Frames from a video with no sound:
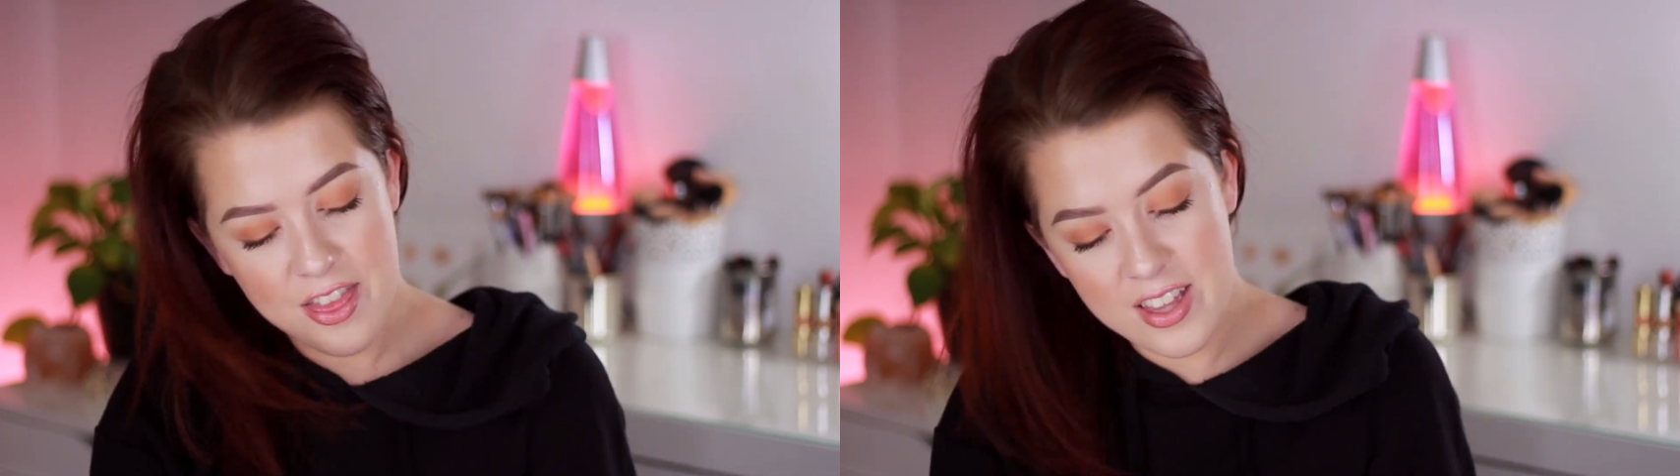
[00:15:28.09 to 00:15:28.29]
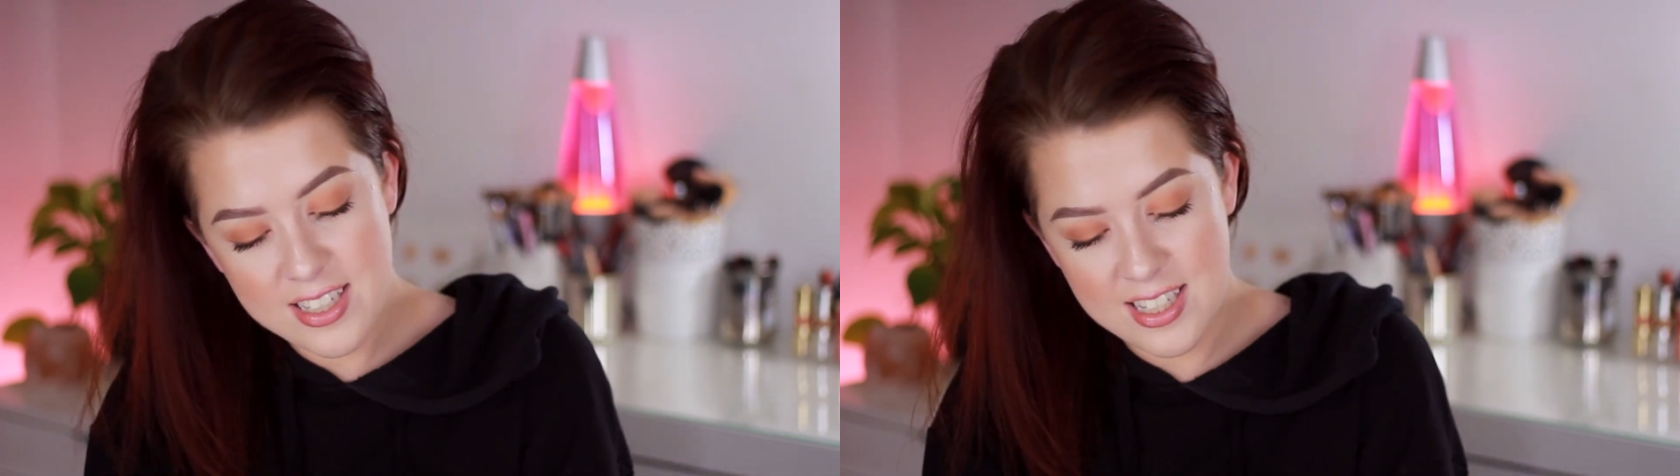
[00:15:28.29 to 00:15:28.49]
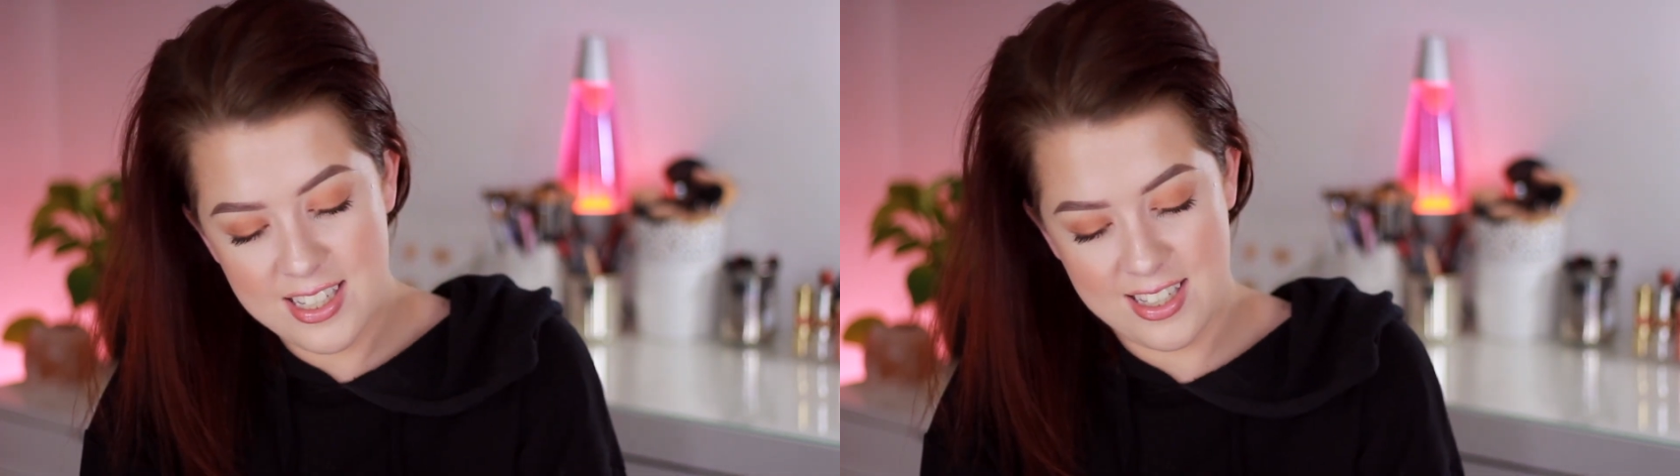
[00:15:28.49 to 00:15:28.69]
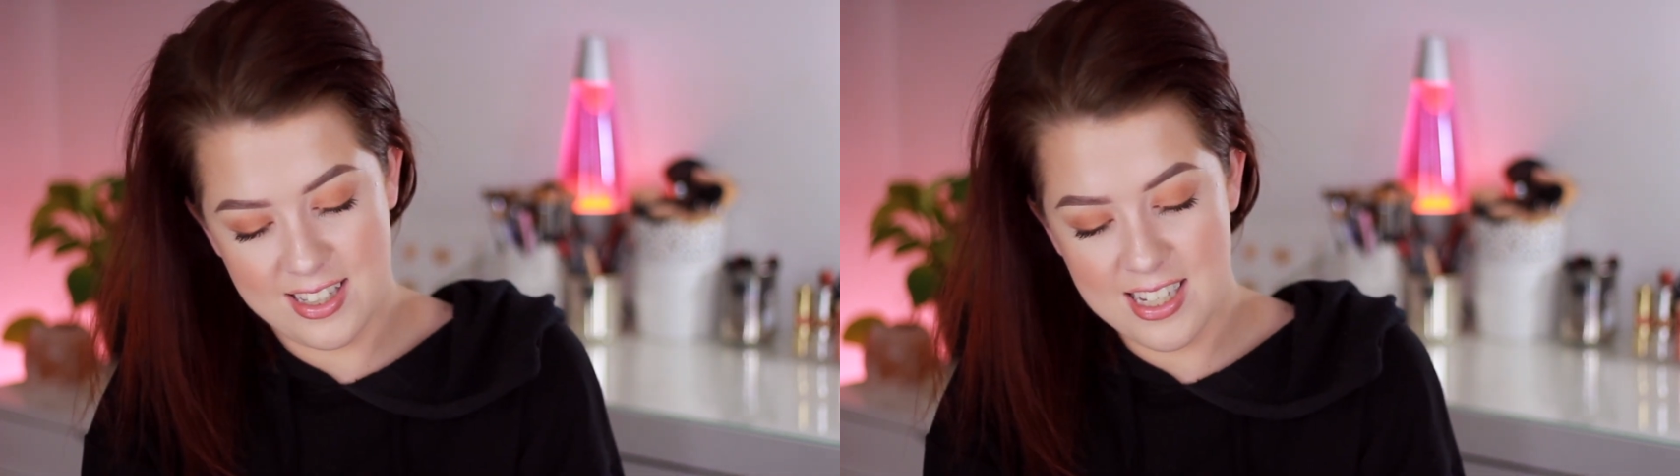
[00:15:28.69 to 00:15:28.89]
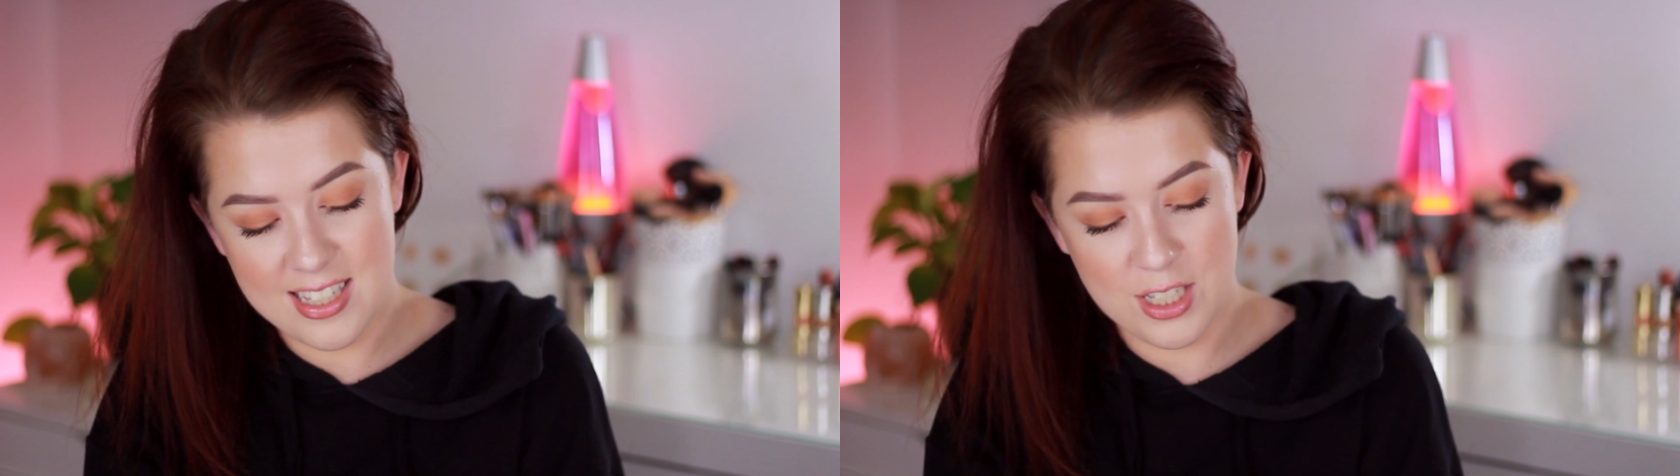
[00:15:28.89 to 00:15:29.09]
This
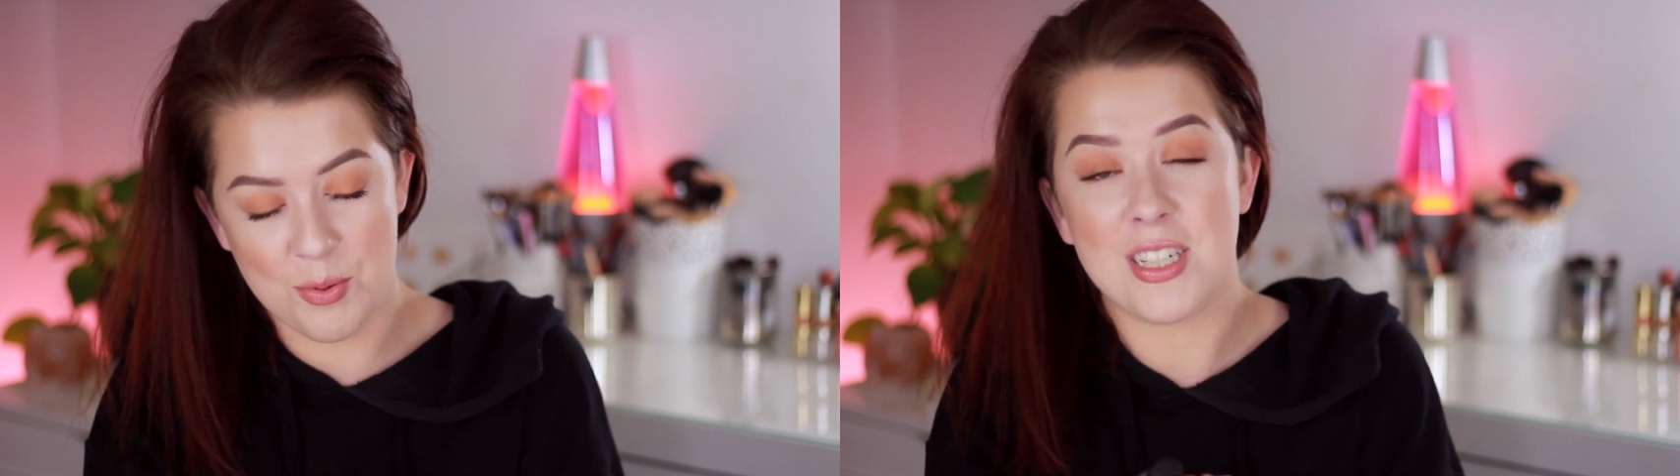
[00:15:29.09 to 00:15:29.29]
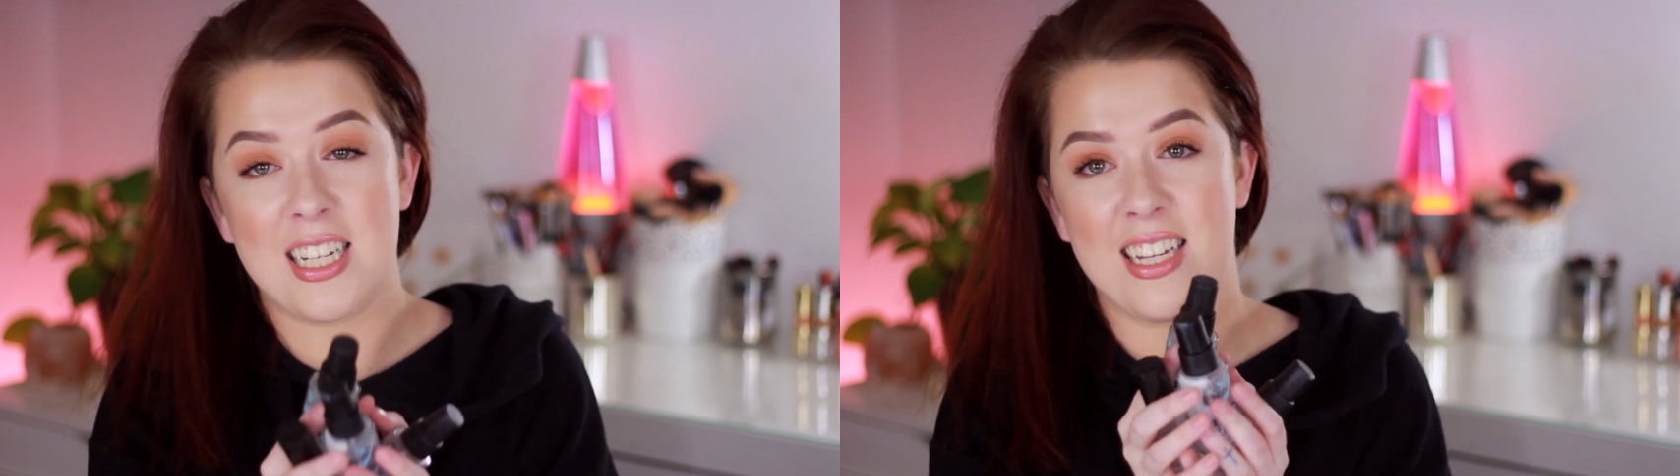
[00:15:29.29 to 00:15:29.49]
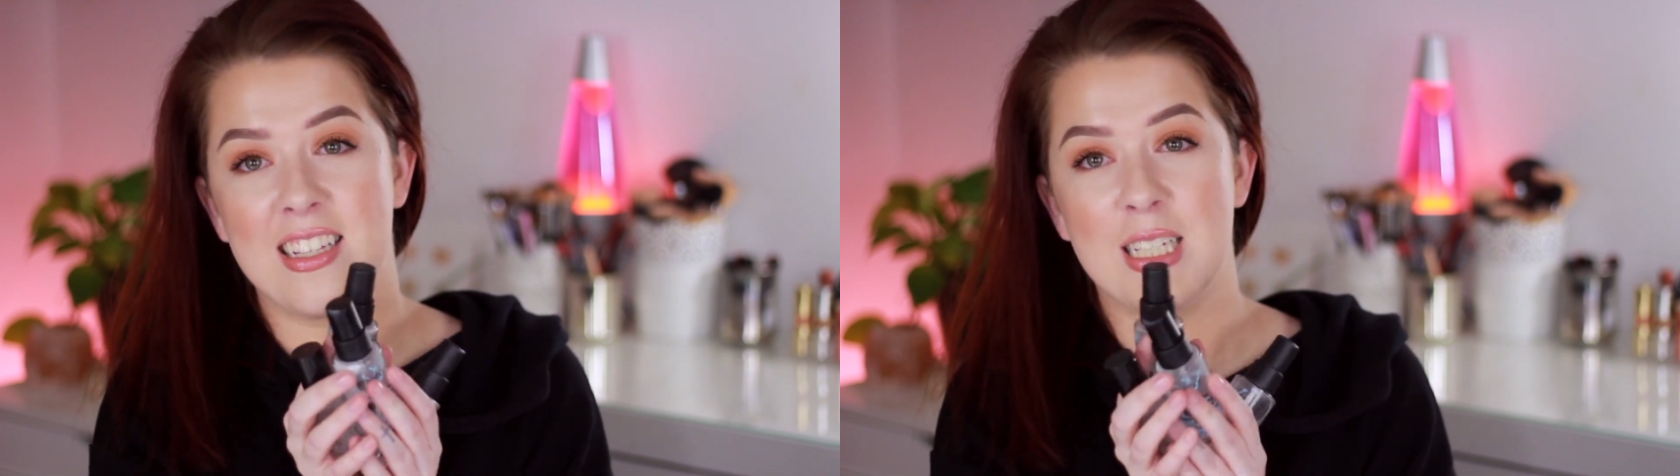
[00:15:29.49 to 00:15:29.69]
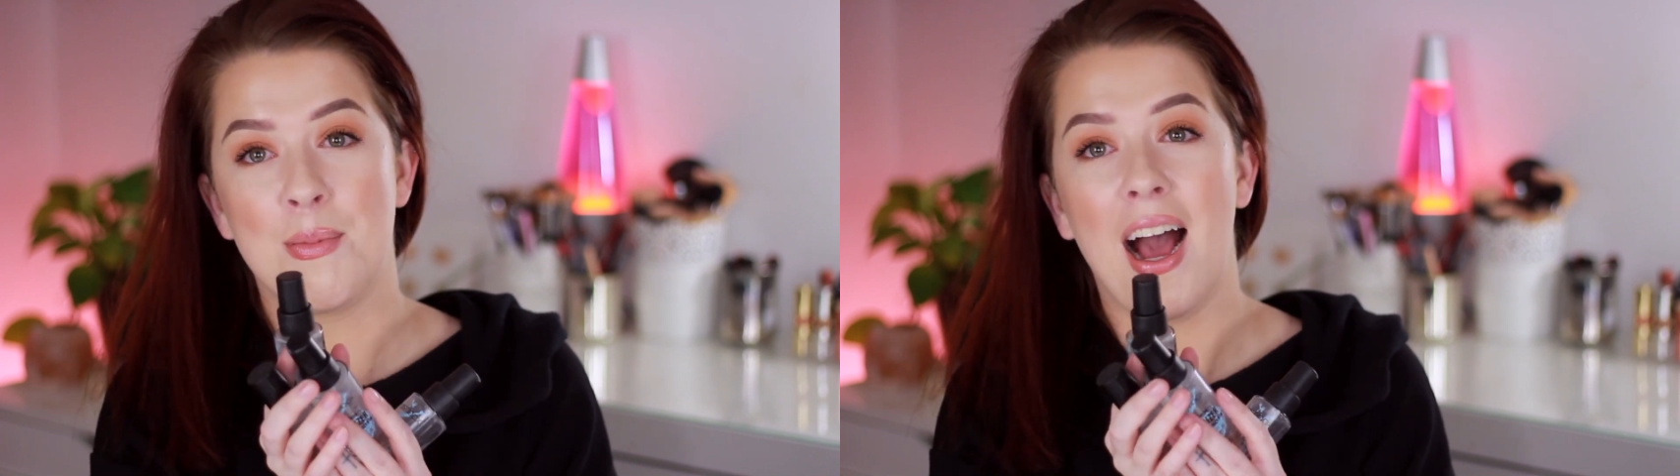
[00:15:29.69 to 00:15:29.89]
is ridiculous.